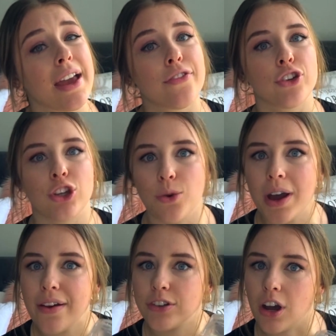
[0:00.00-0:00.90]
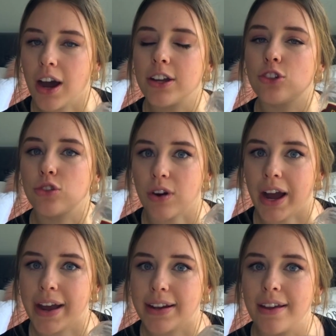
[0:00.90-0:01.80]
if you have not
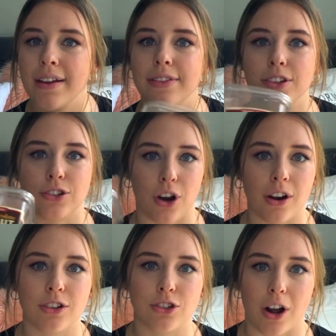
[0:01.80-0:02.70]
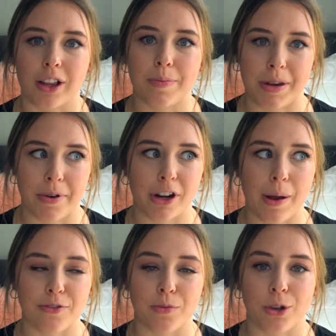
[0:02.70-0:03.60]
tried the dark chocolate peanut butter
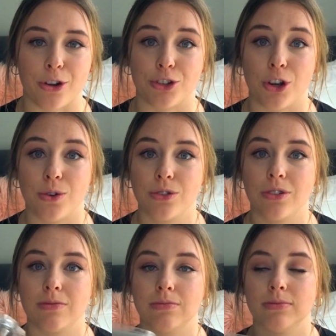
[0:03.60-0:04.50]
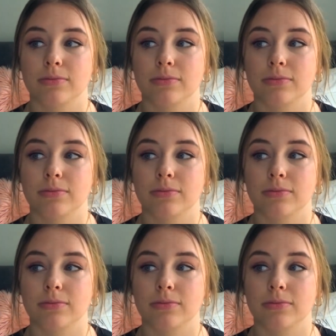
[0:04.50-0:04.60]
cups from Trader Joe's,